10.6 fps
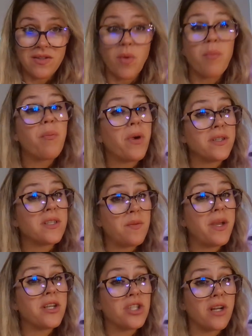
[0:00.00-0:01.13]
So,
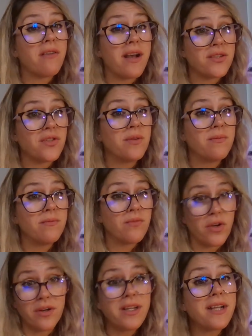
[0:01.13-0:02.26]
participation in classroom
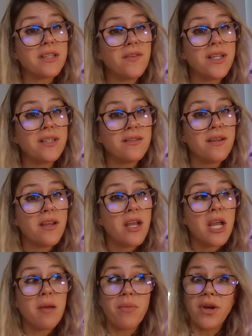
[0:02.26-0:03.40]
learning activities,
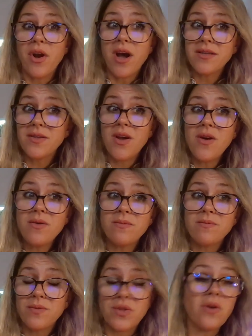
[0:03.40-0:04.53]
but also
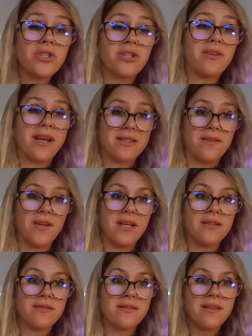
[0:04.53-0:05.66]
social
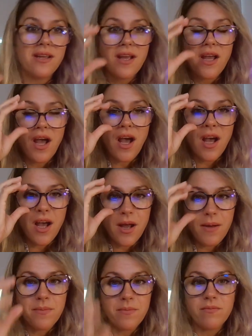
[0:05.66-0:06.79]
activities,
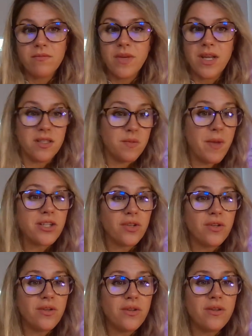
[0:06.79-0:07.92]
and
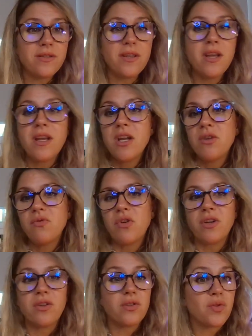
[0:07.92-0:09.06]
specials
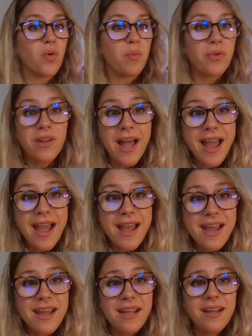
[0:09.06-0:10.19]
during the school
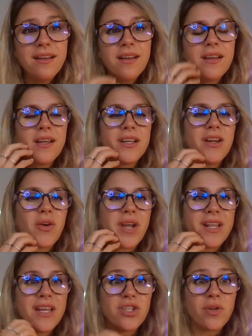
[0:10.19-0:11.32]
play.
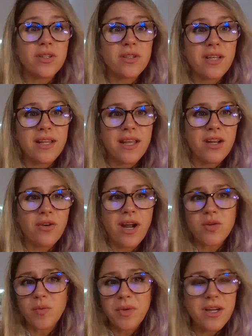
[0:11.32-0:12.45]
Can they
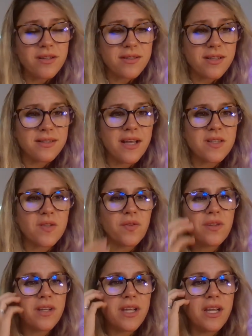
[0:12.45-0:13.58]
interact with peers
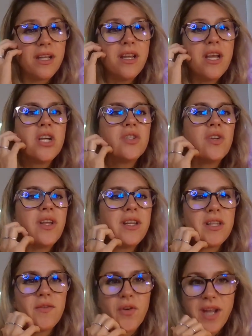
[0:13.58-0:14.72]
successfully? Do they
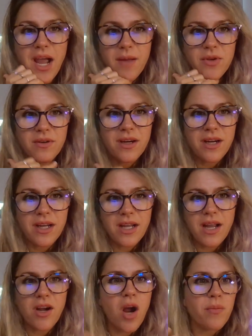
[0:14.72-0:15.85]
need the vocabulary
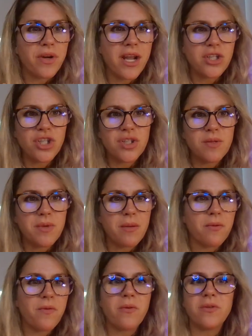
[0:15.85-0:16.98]
and comprehension to be
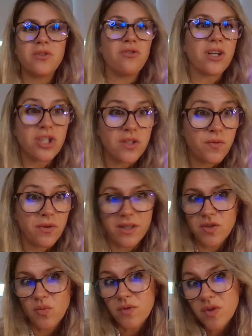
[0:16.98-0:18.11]
able to follow instructions for like a
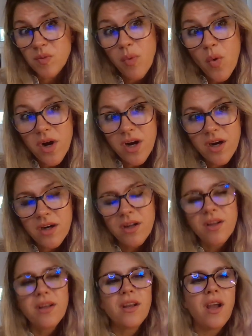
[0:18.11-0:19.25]
school sport?
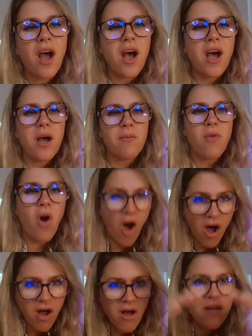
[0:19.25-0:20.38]

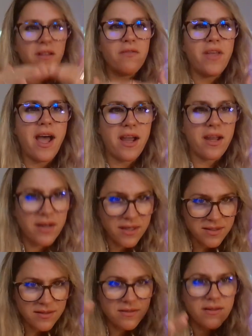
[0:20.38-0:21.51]
All of that
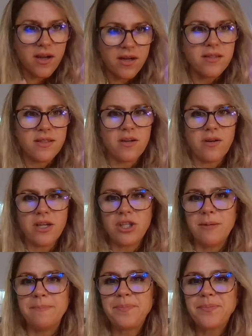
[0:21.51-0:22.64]
is a
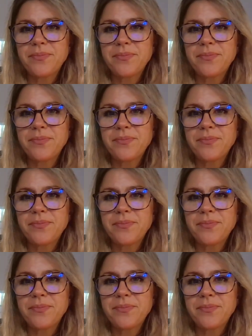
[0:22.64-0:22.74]
consideration.